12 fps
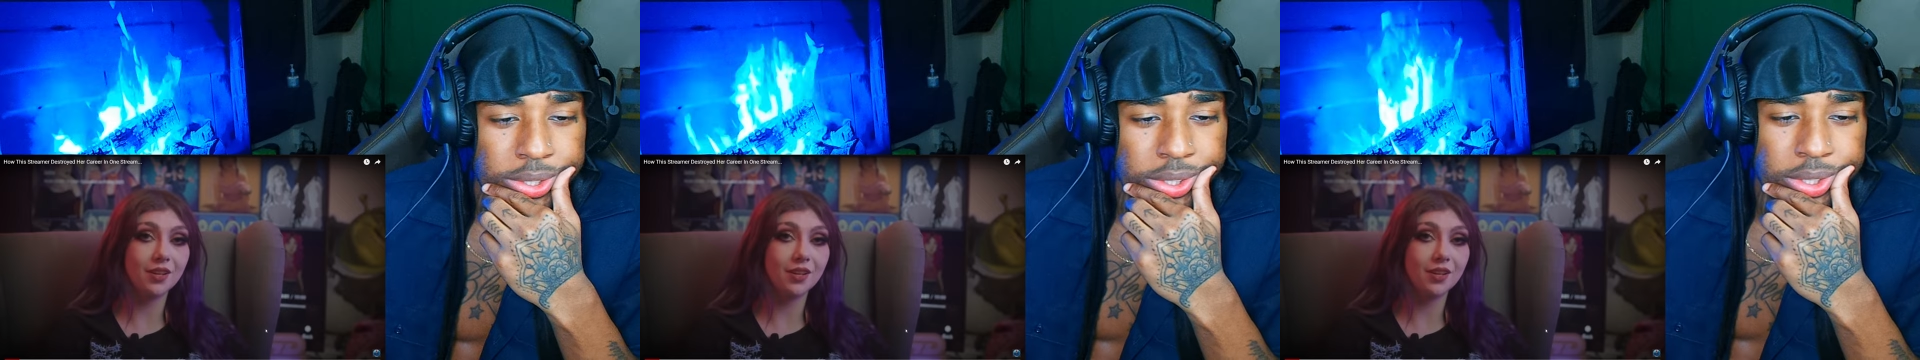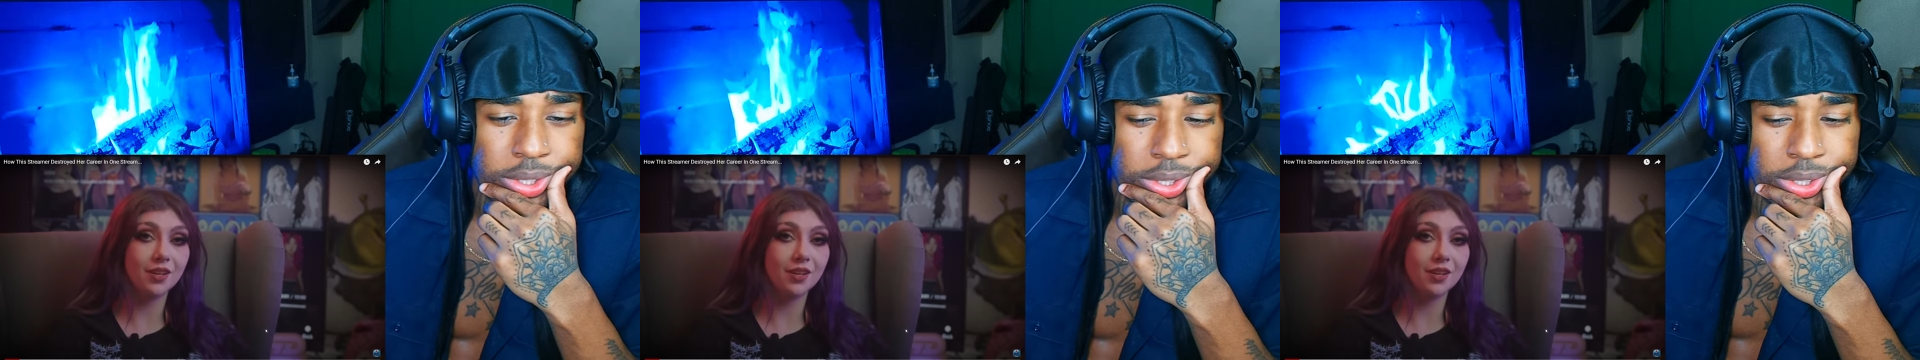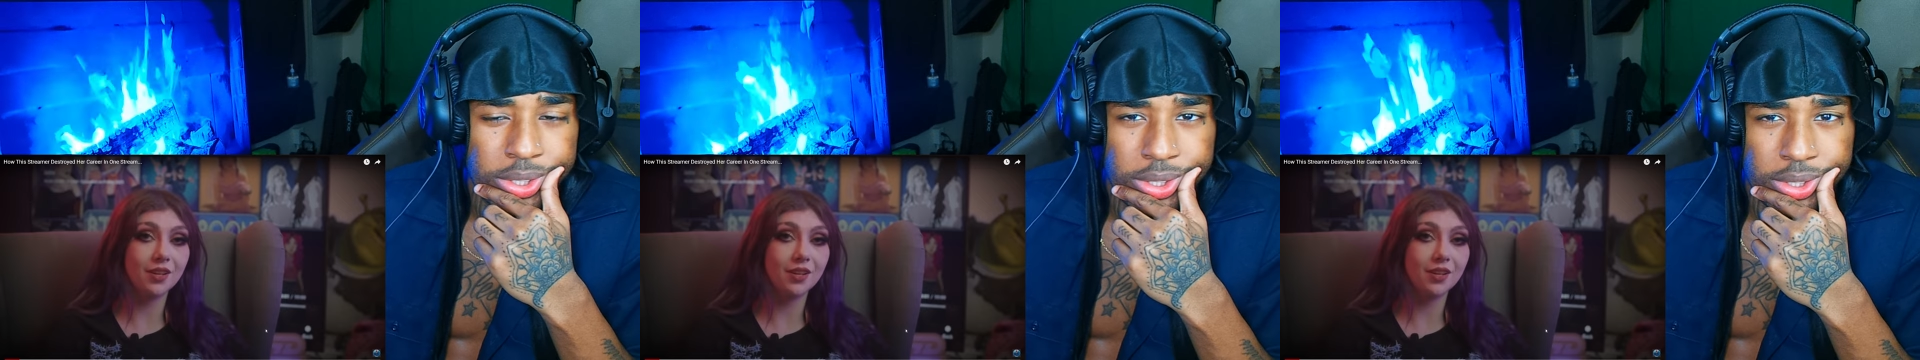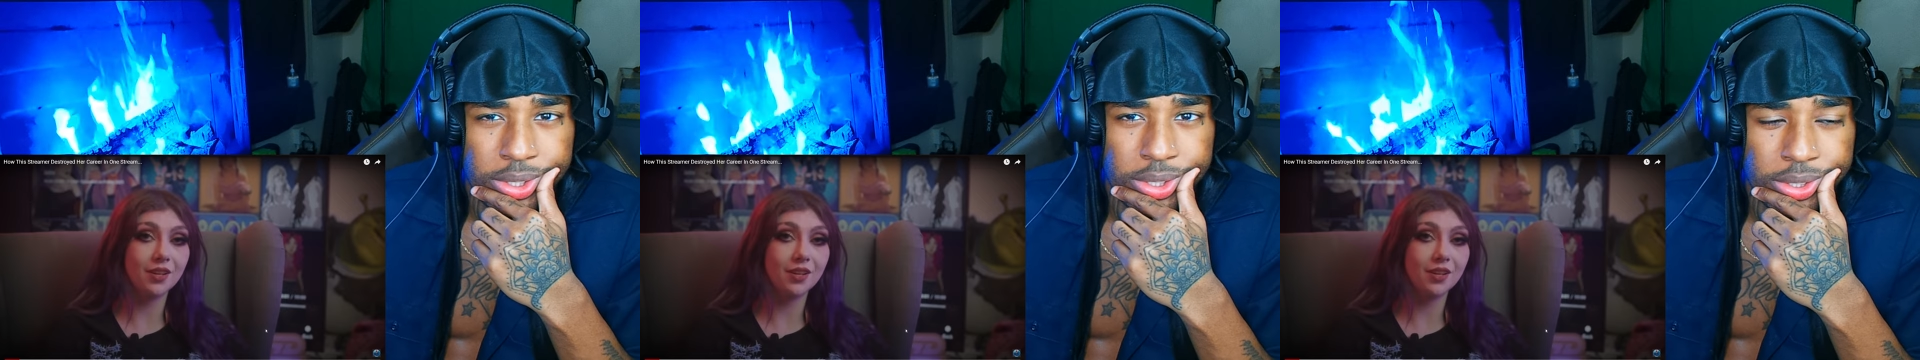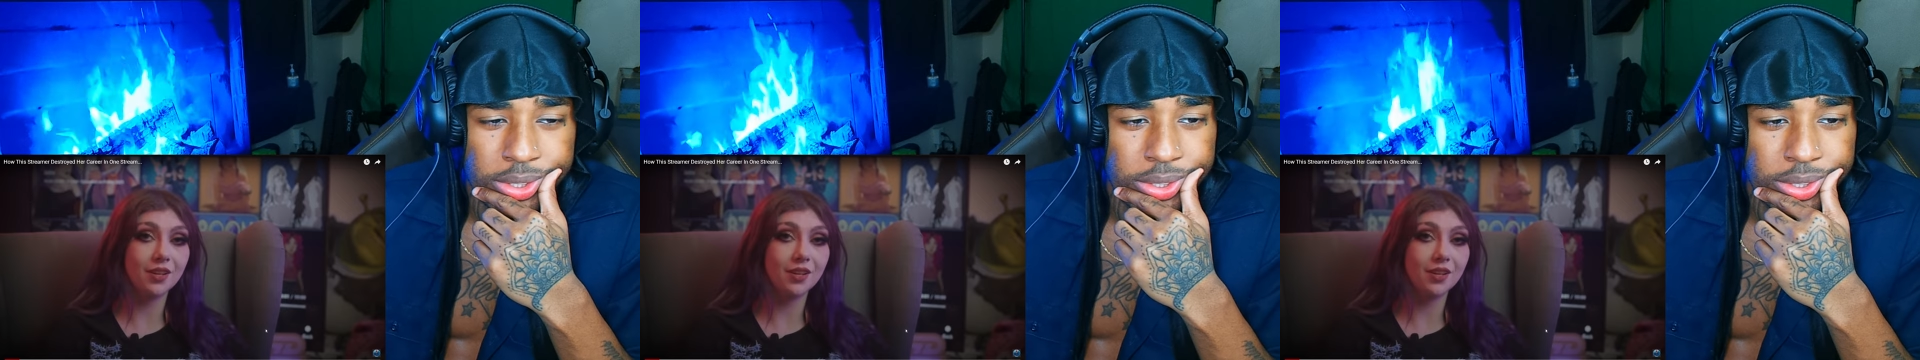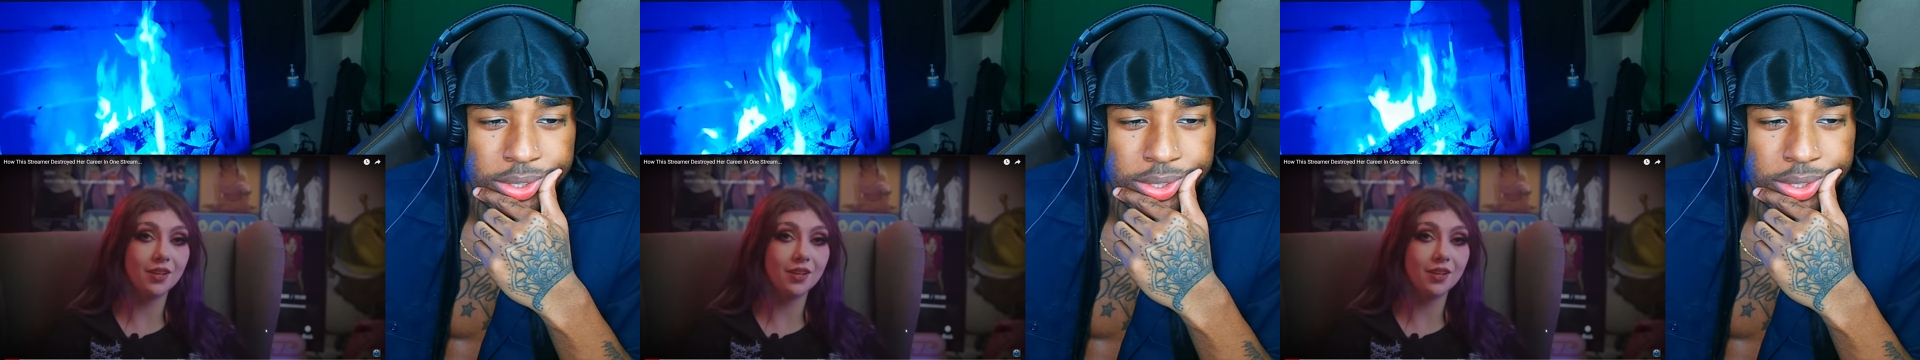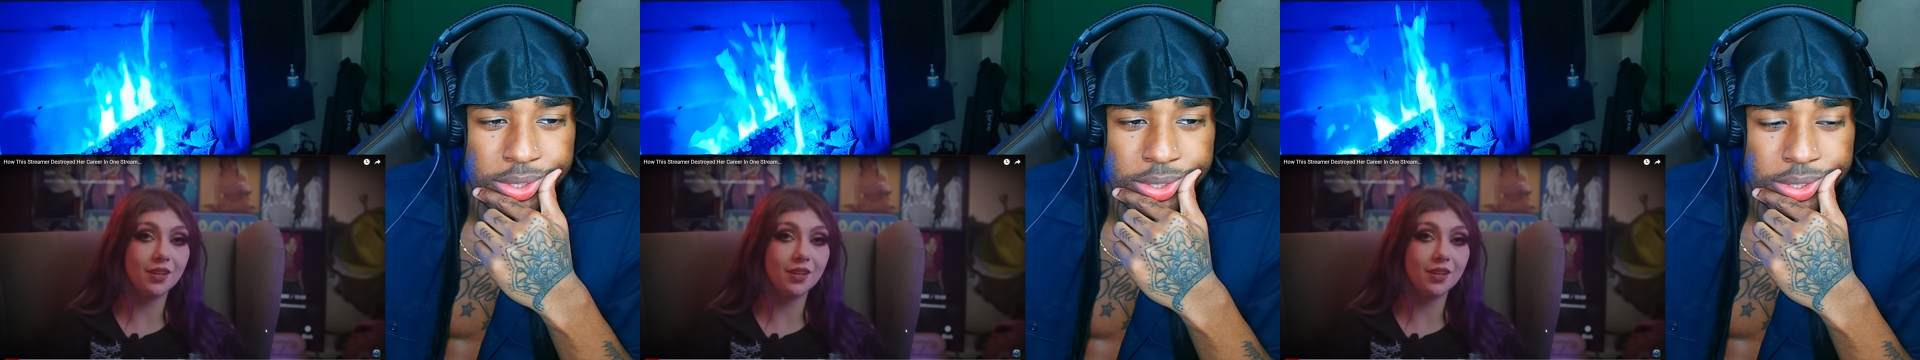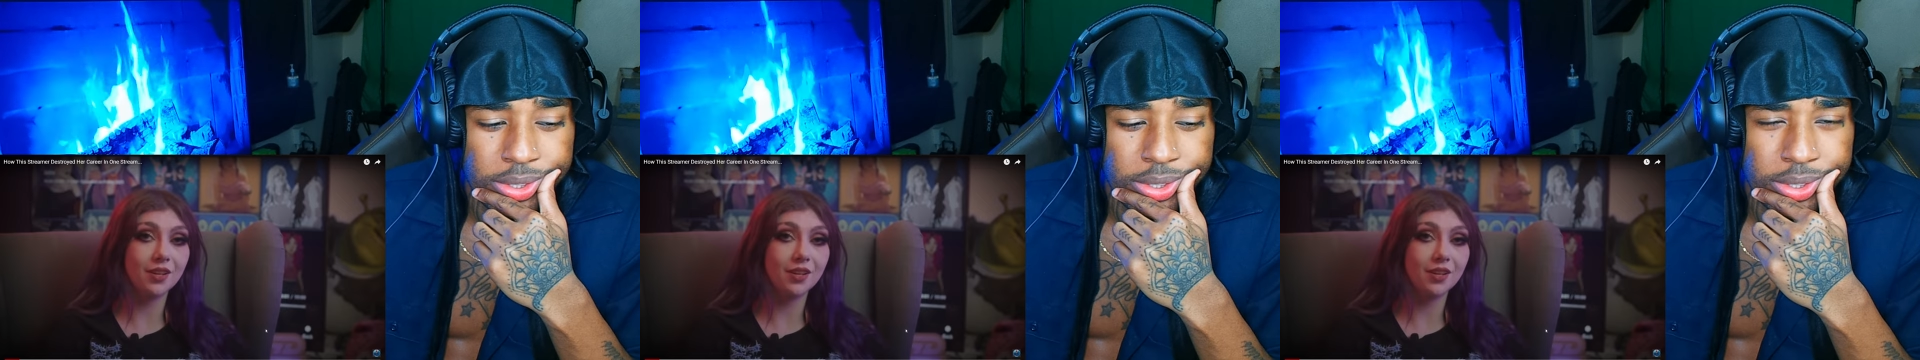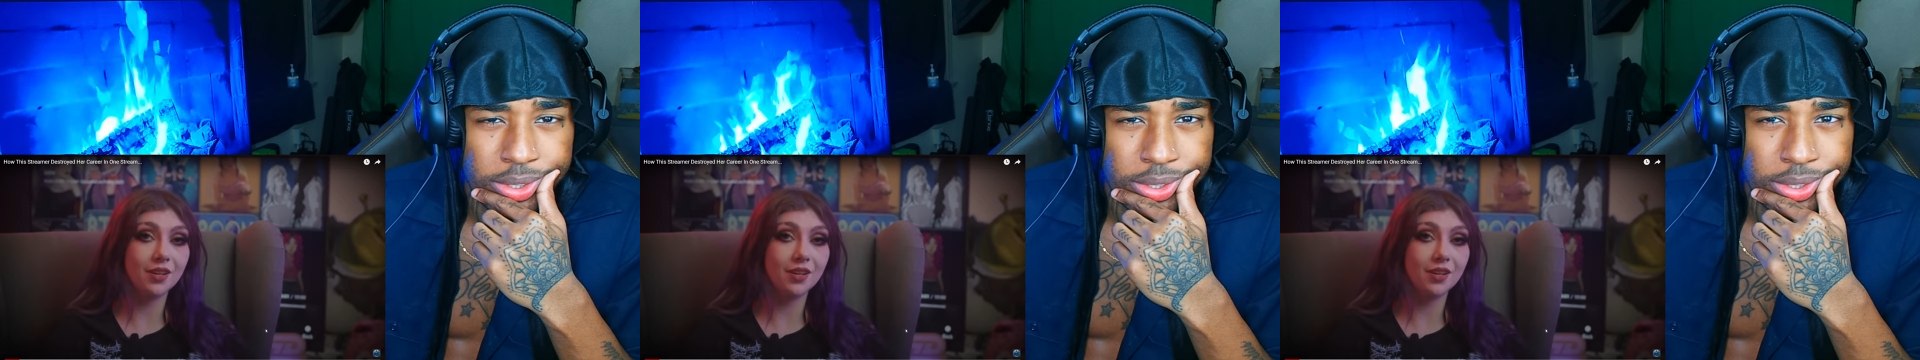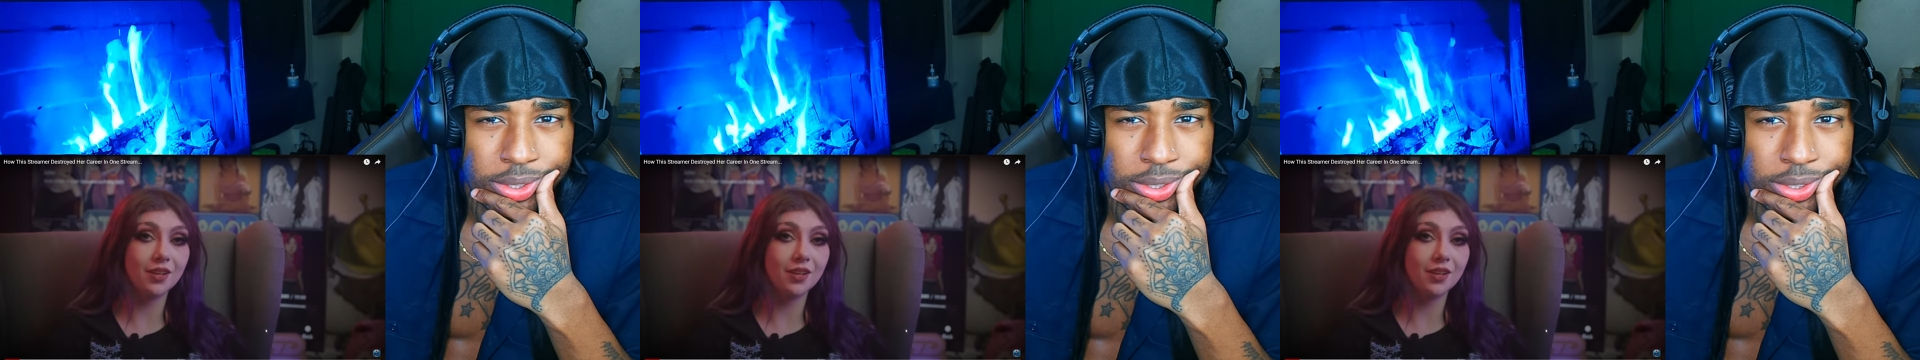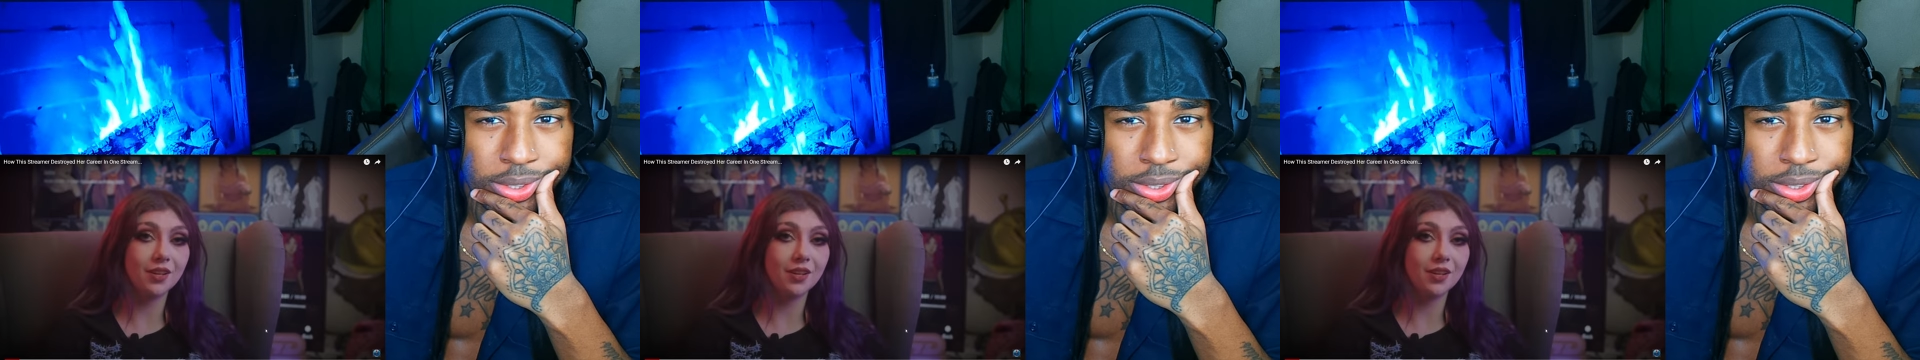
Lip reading: (no one is talking)